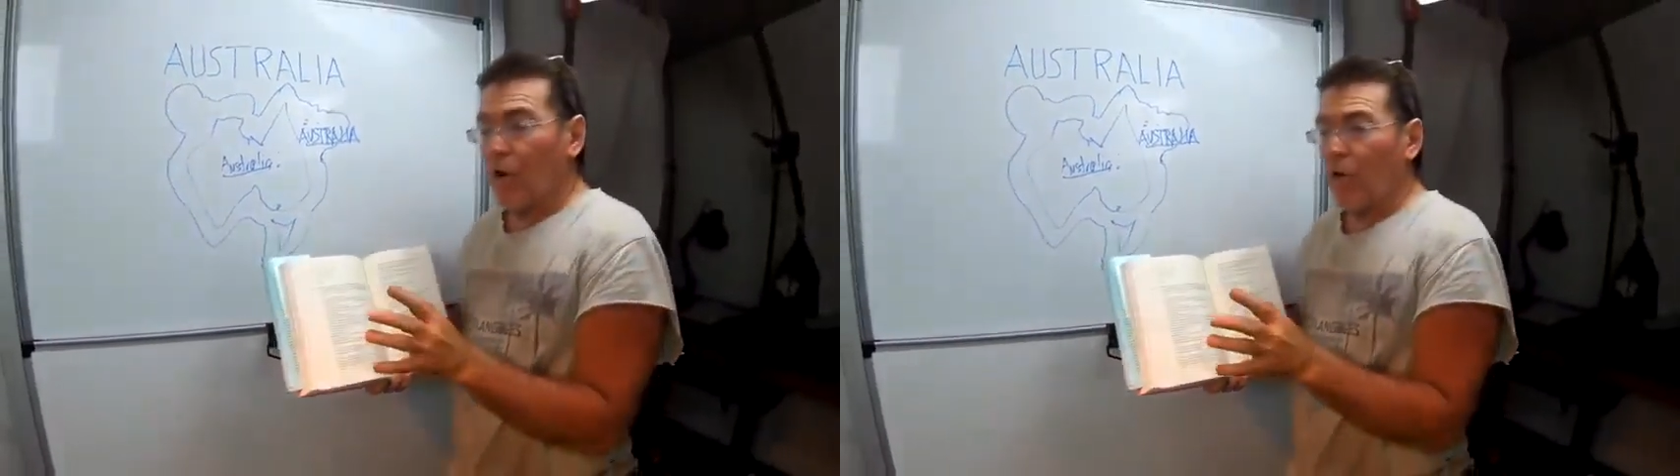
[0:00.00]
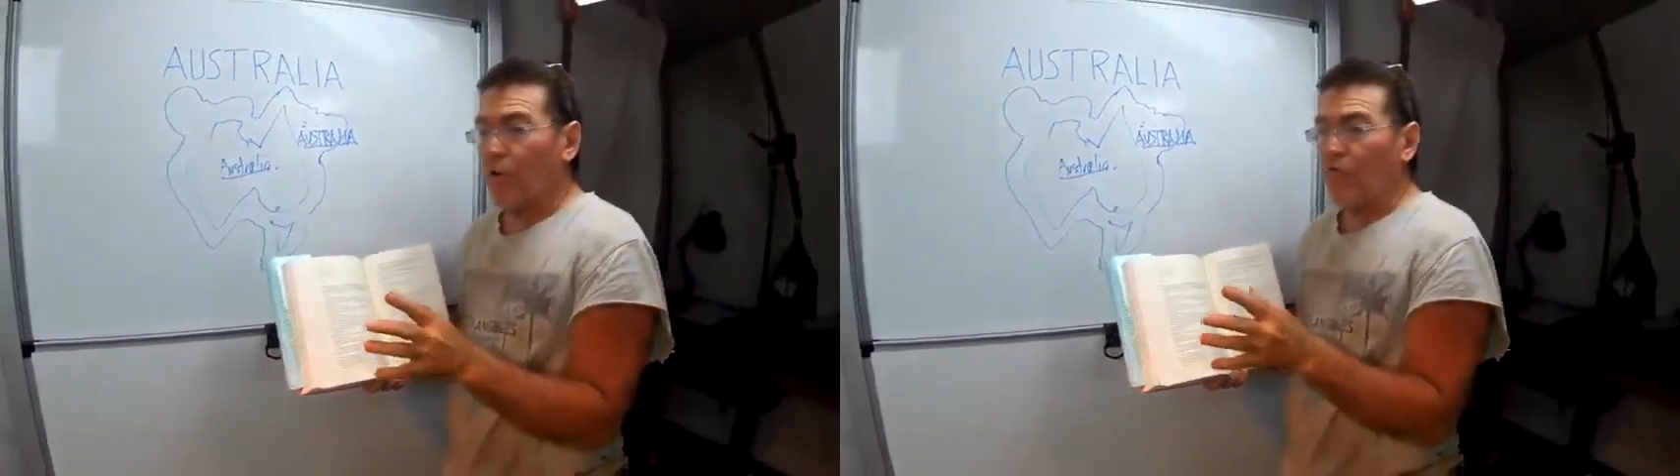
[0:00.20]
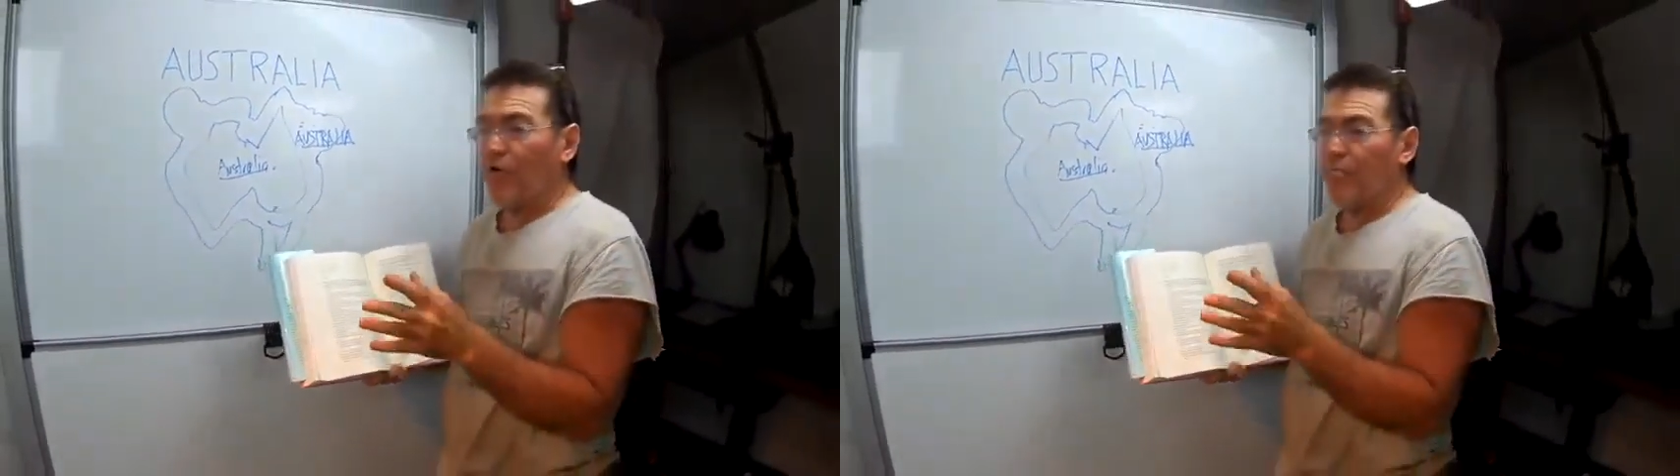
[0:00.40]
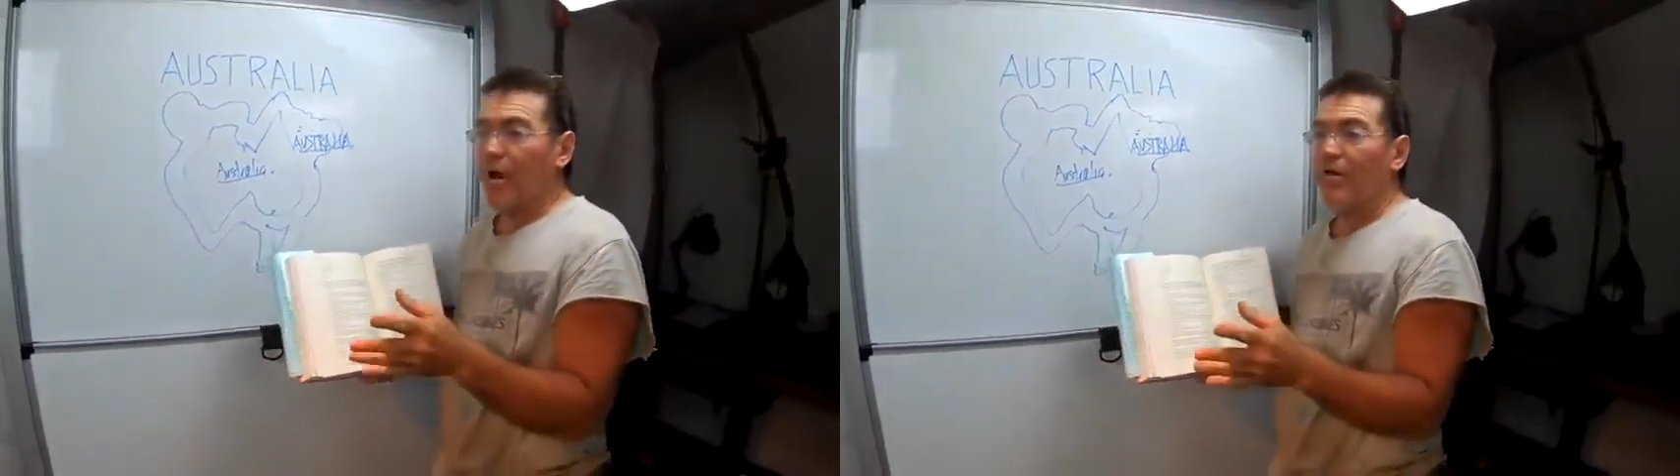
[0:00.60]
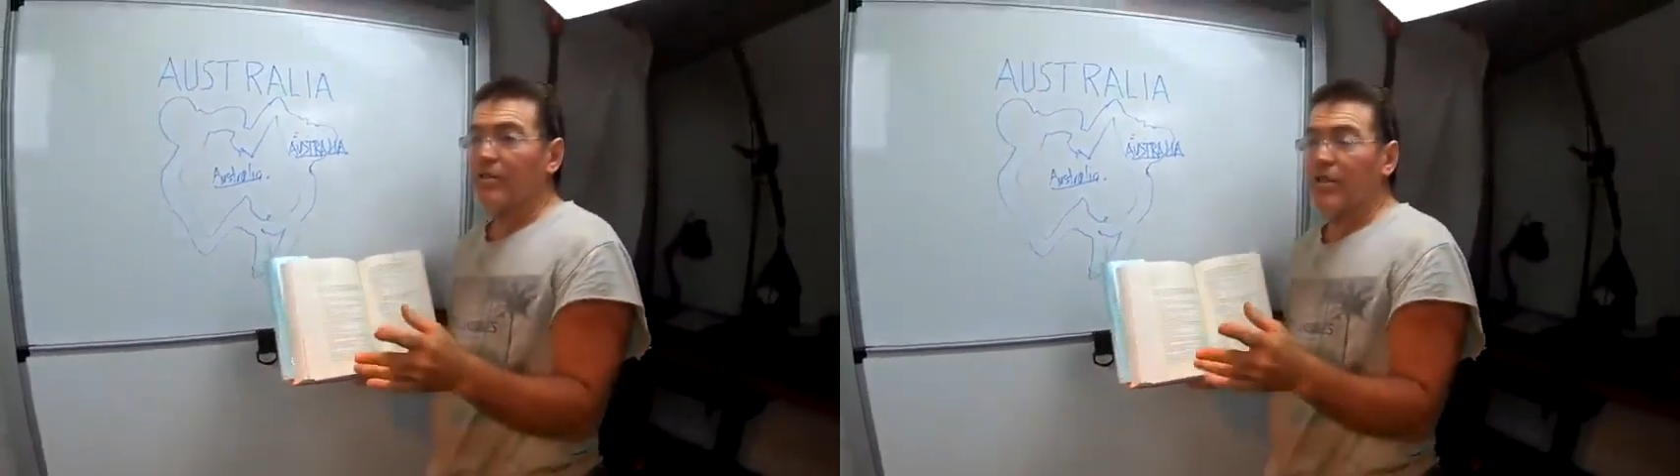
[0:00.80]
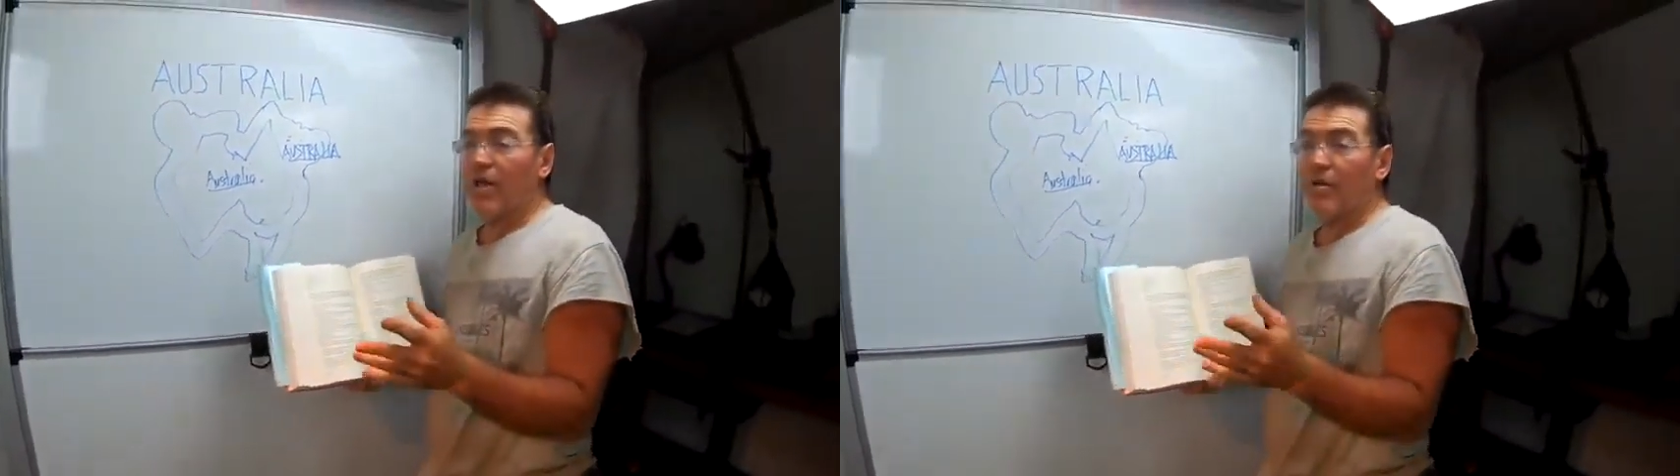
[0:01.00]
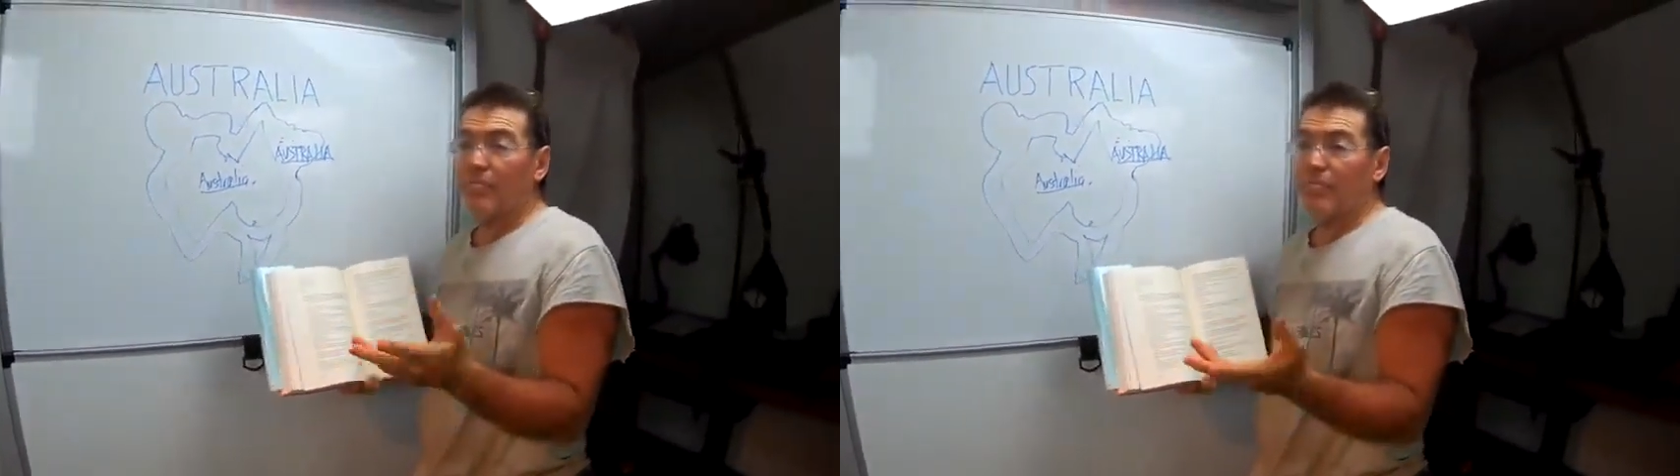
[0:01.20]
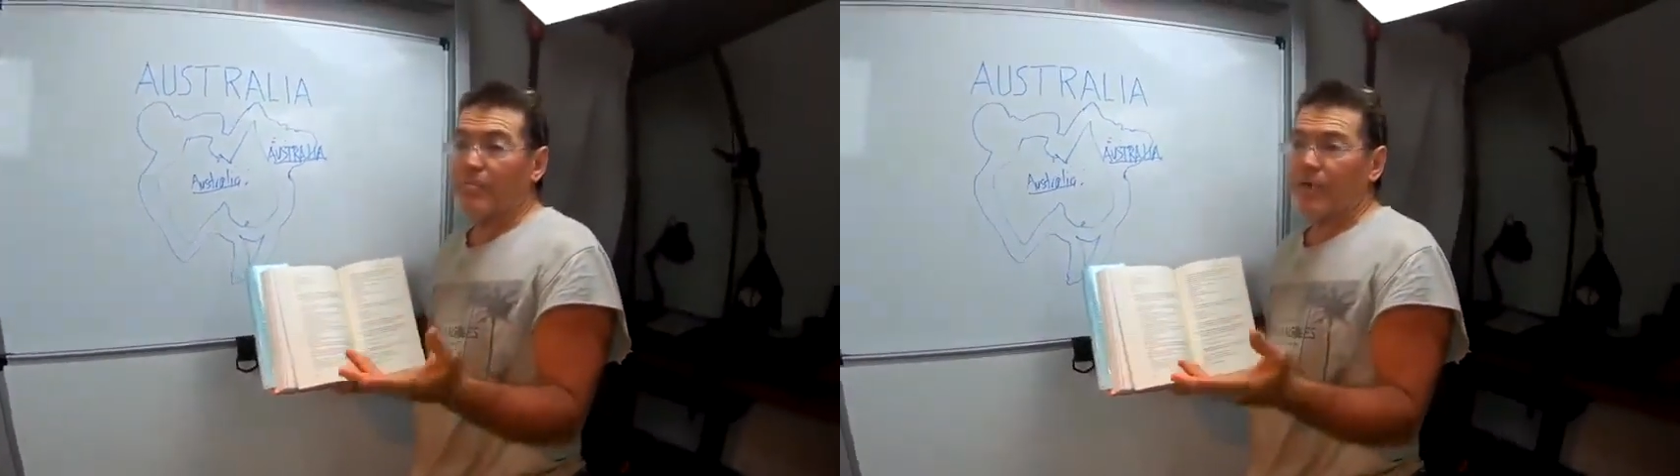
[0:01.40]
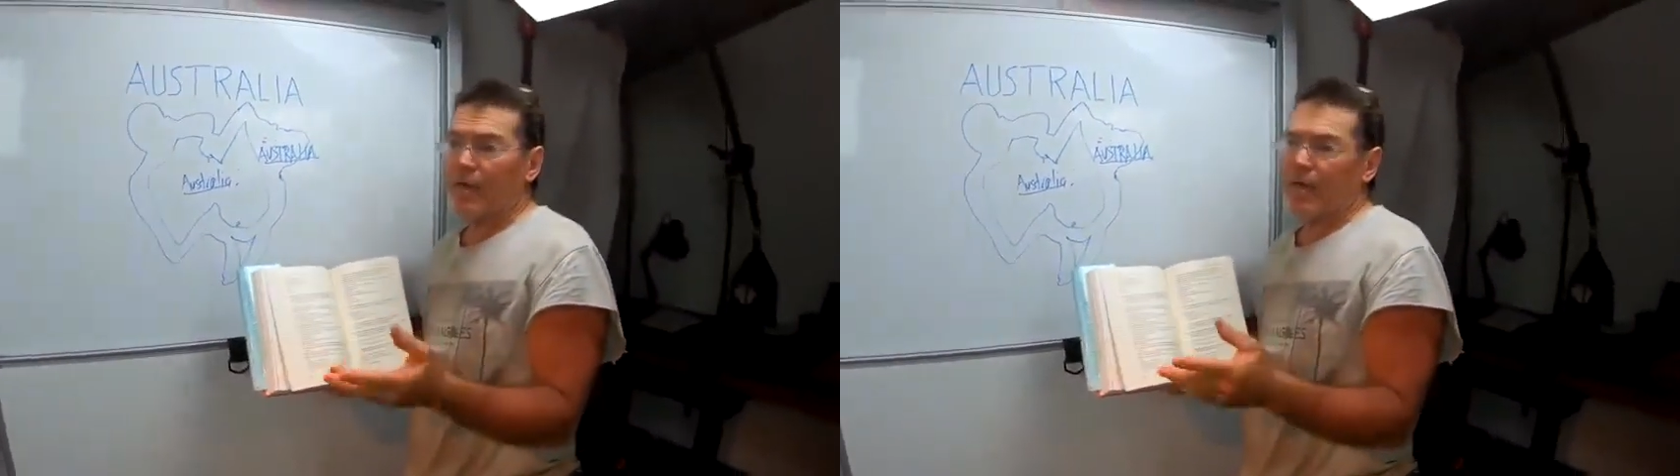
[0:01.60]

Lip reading: all of their maritime